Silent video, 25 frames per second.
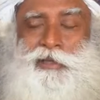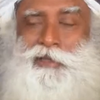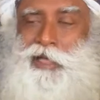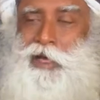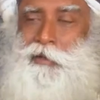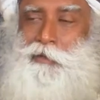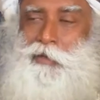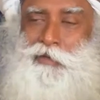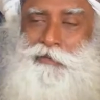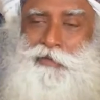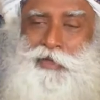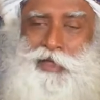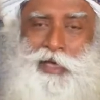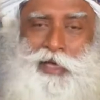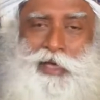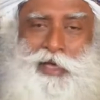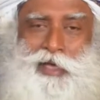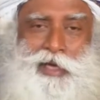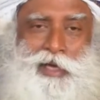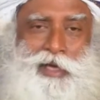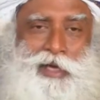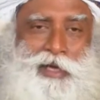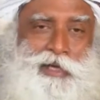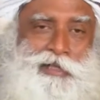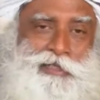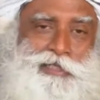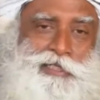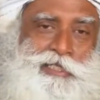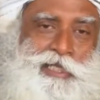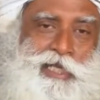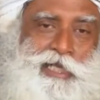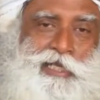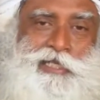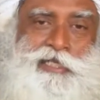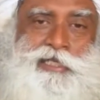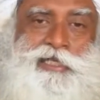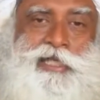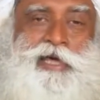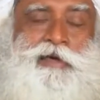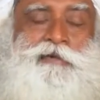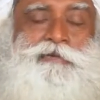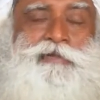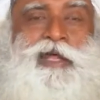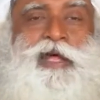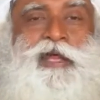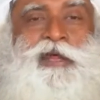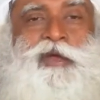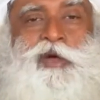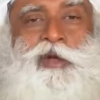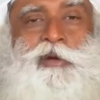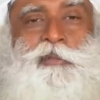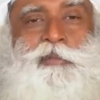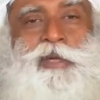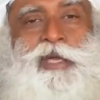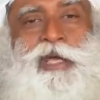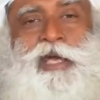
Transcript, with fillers: Some of the tests they have done on